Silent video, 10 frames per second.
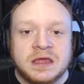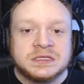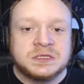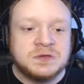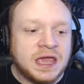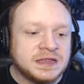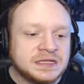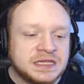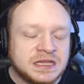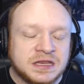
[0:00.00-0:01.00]
So yeah,
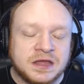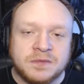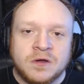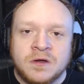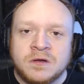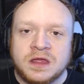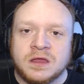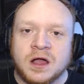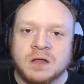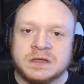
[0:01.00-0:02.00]
this ended up
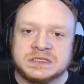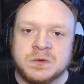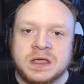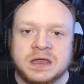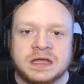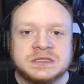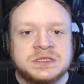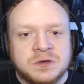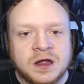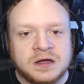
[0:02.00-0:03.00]
earning Alwa'S Awakening
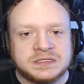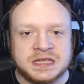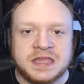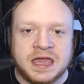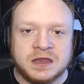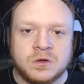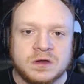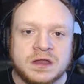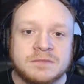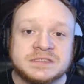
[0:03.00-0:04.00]
2 hearts in
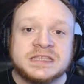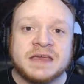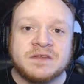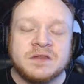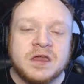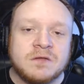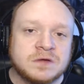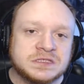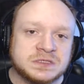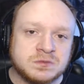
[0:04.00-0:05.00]
category number 7,
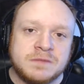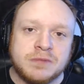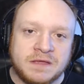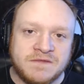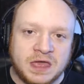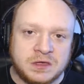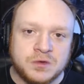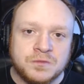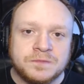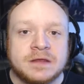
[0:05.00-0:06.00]
which is replay value.